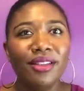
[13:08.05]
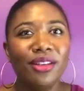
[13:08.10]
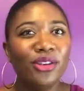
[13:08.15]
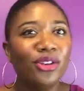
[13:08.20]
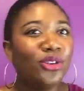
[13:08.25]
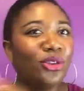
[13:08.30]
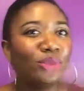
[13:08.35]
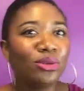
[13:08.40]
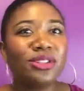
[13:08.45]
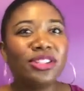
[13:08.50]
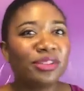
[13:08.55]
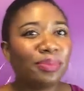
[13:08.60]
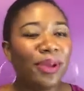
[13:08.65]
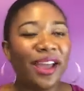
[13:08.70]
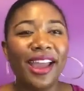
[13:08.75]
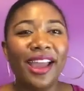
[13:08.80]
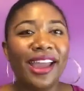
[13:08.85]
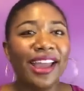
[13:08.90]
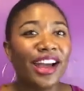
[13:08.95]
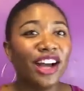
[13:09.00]
you just
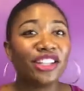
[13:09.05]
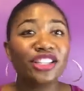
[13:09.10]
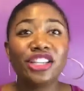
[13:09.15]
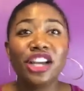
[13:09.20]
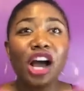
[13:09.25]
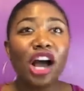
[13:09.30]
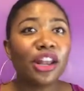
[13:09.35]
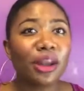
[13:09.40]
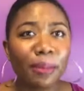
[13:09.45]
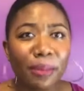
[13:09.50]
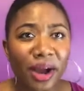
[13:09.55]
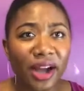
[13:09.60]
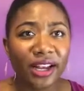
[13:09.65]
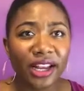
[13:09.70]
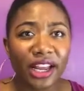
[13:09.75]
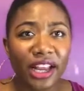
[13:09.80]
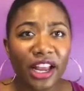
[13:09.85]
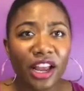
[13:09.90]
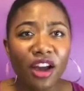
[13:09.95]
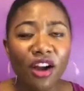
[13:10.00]
pay a ton of
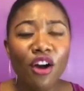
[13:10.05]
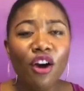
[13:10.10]
money